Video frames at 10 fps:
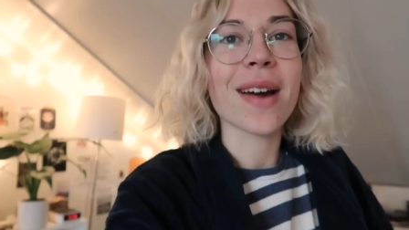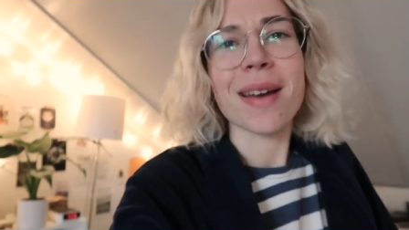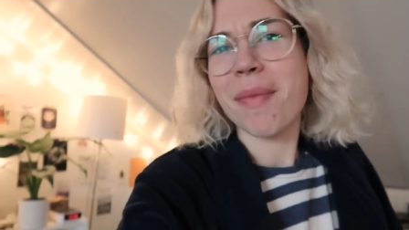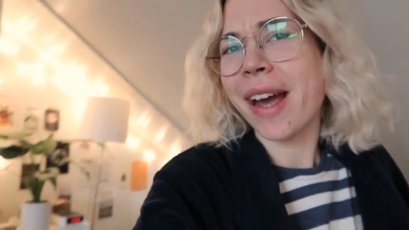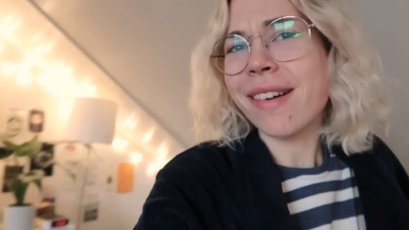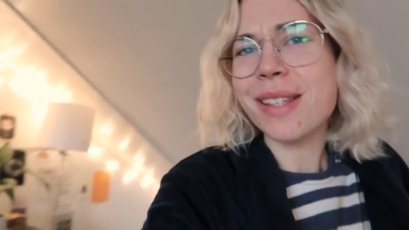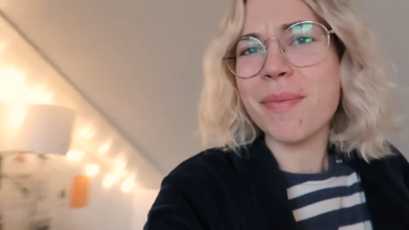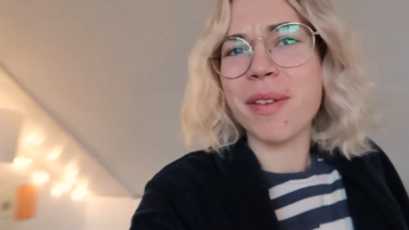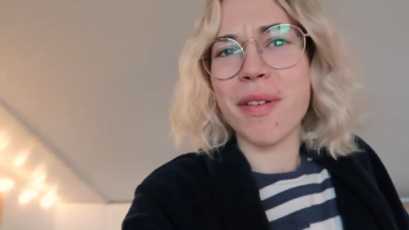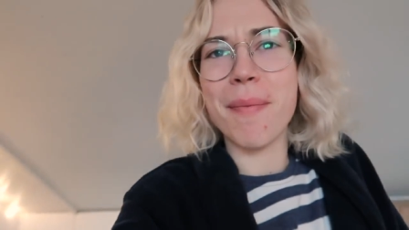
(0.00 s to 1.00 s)
Okay, my hair is
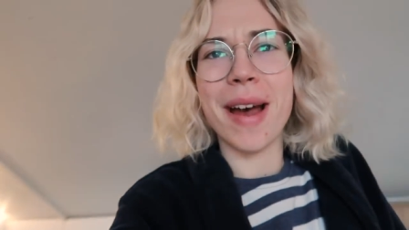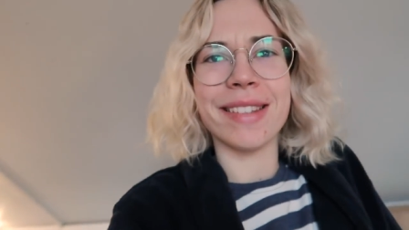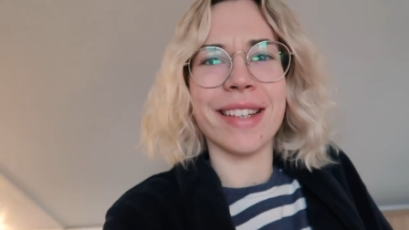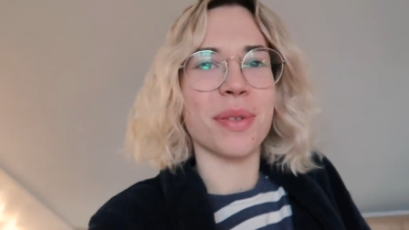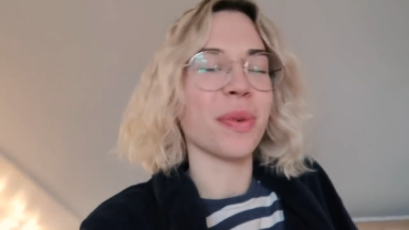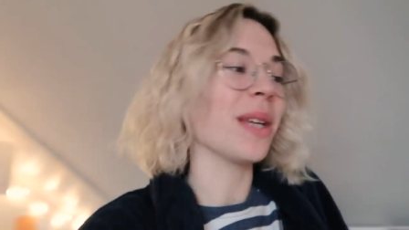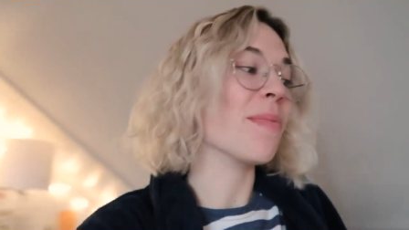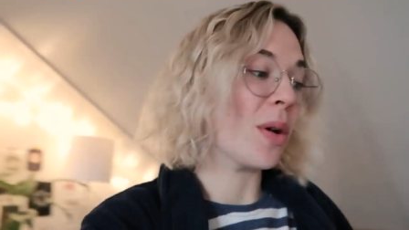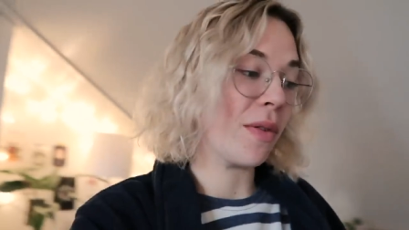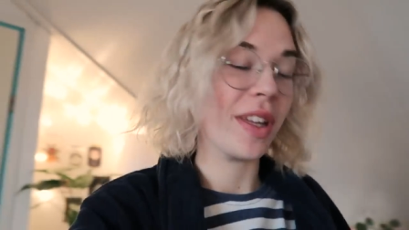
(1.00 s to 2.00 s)
a bit of a mess. It's
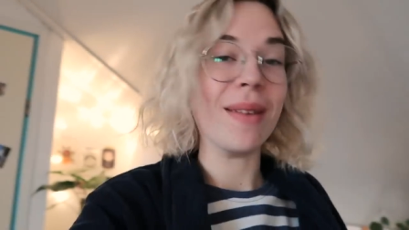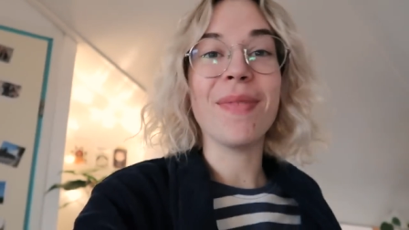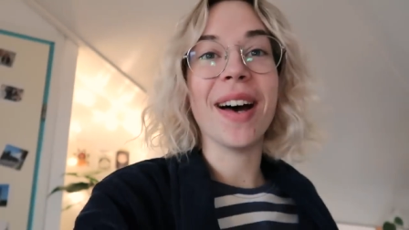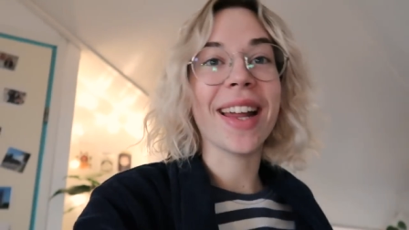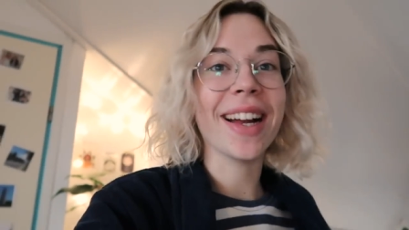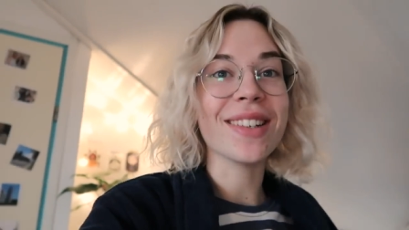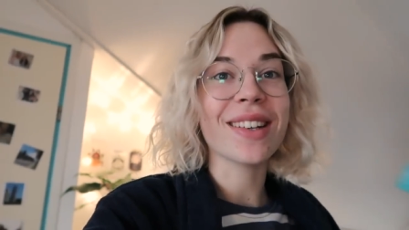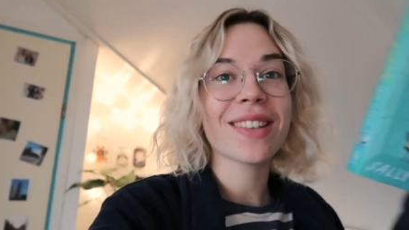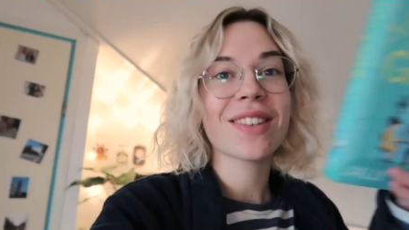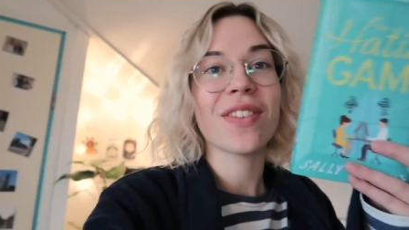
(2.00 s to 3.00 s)
really poofy, but I
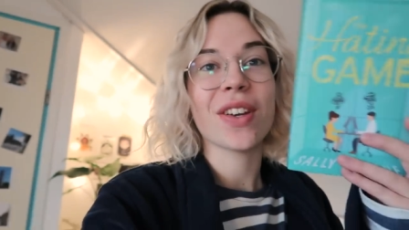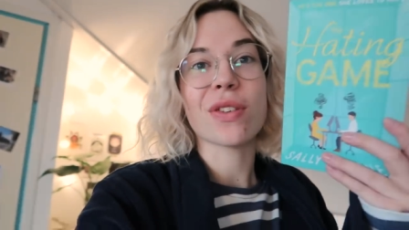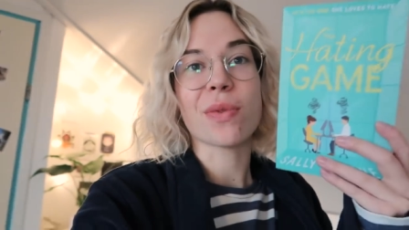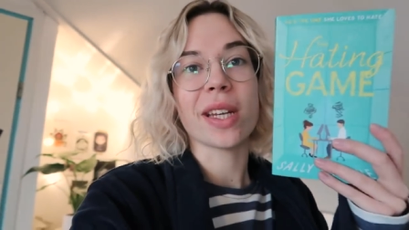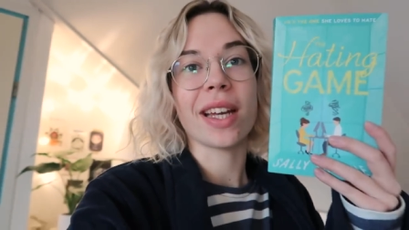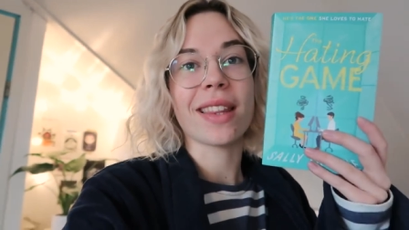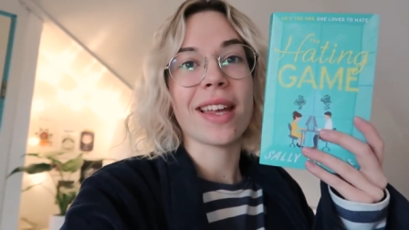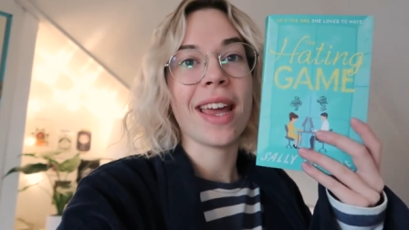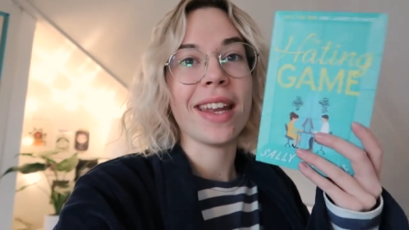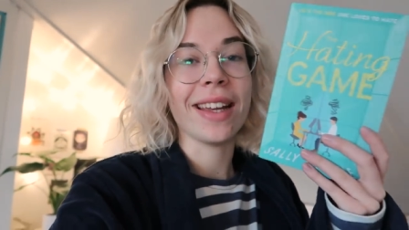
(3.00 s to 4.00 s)
just finished reading
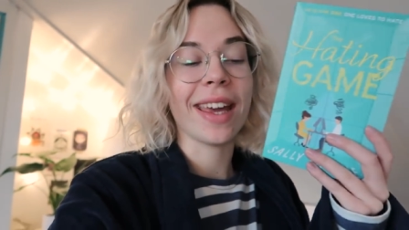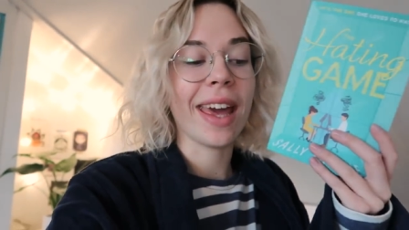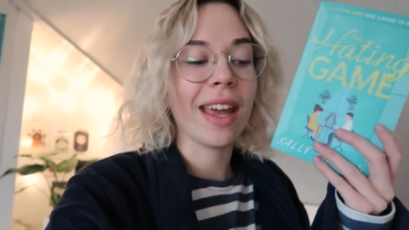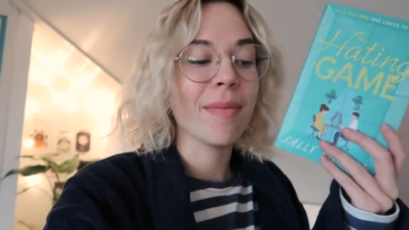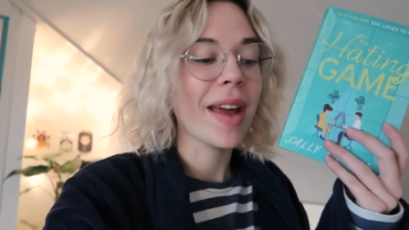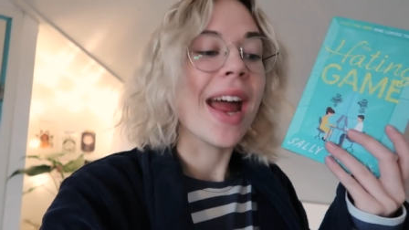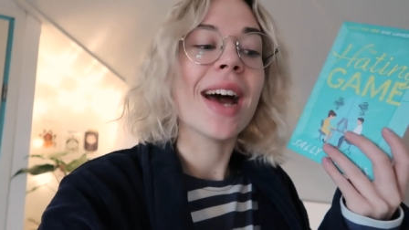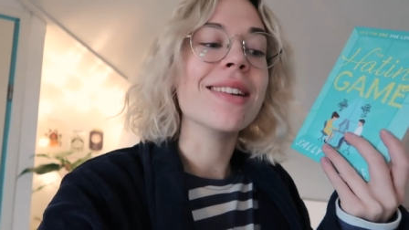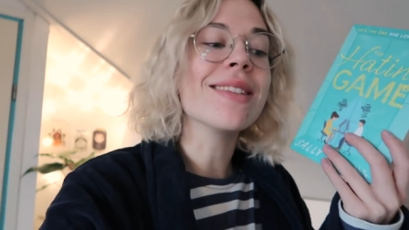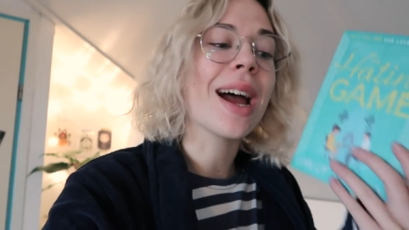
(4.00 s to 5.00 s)
The Hating Game
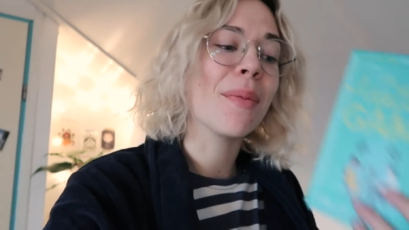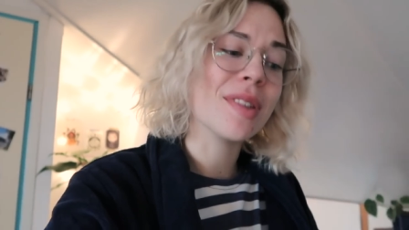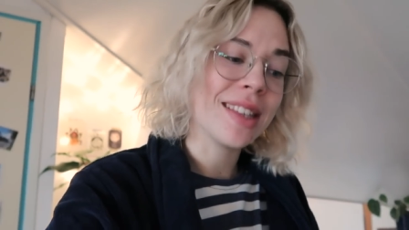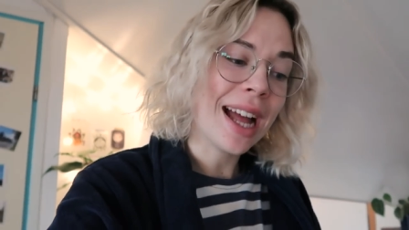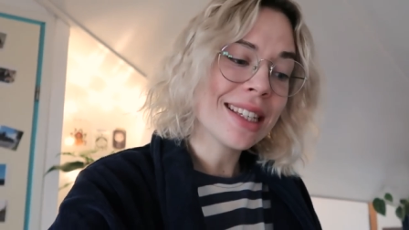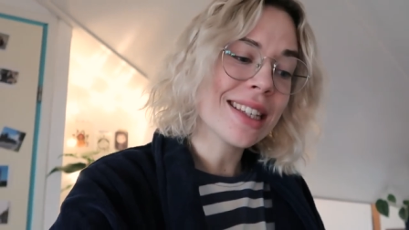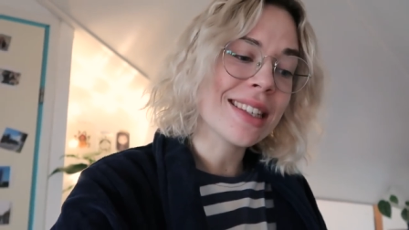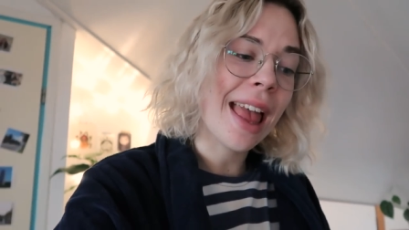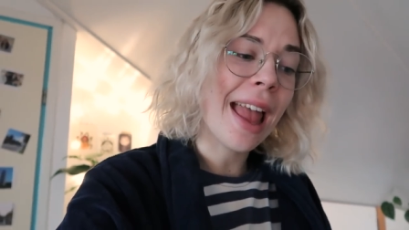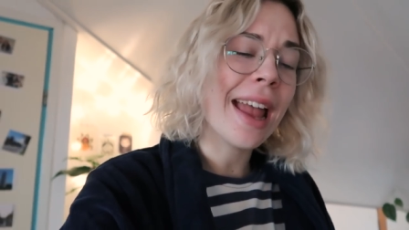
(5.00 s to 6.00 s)
and I'm sad to
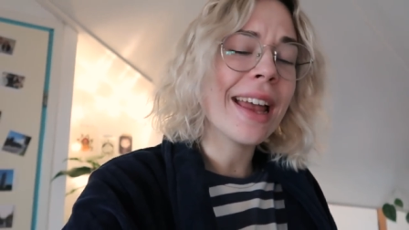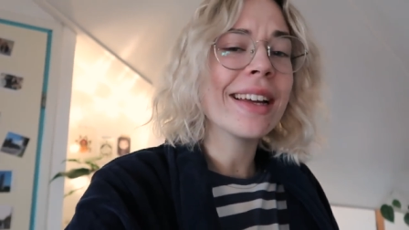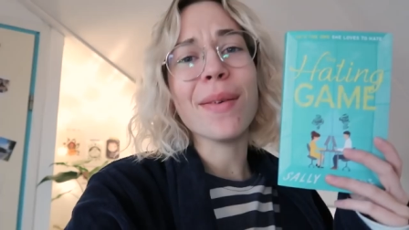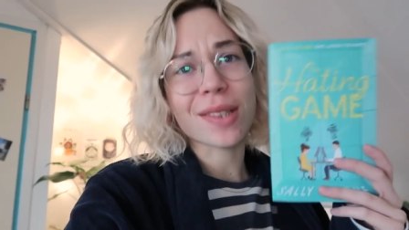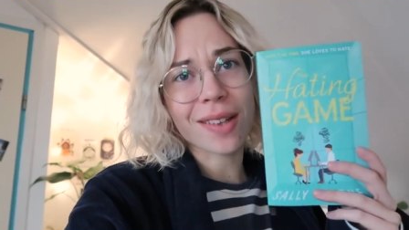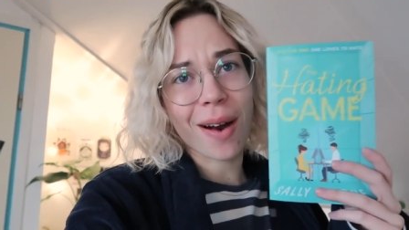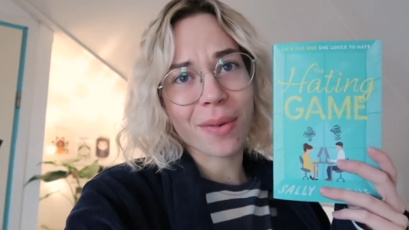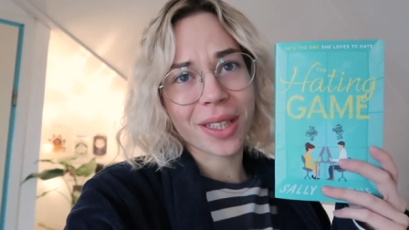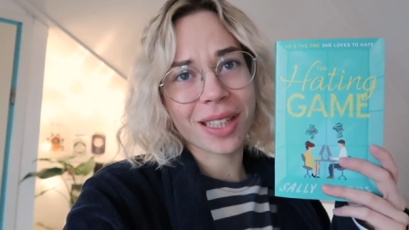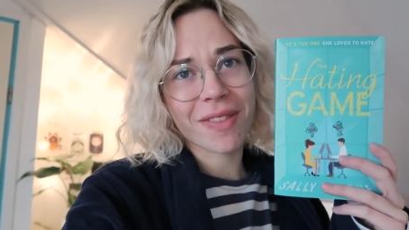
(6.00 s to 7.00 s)
say it was
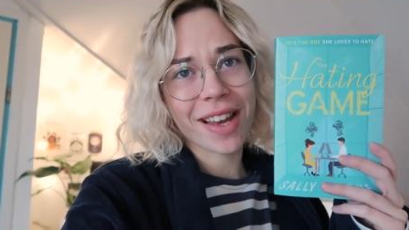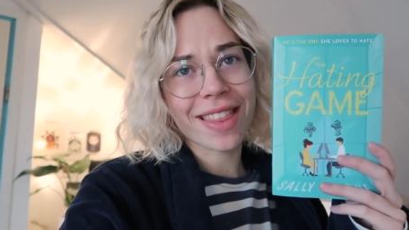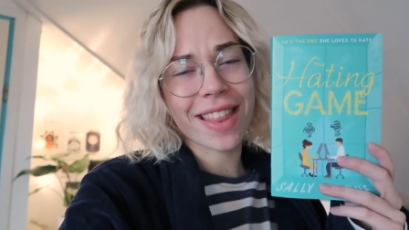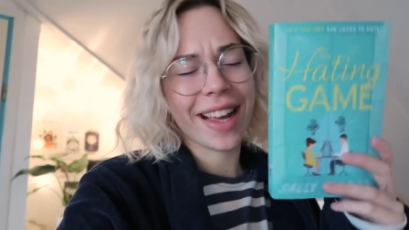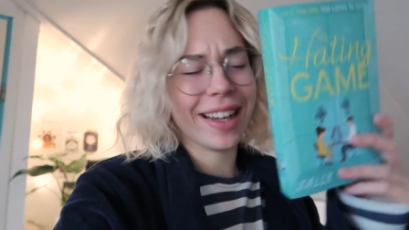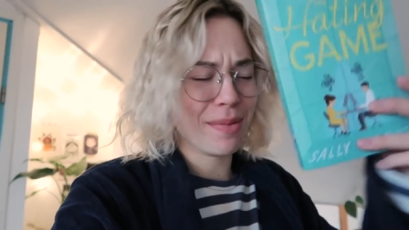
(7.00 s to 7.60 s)
not really my thing.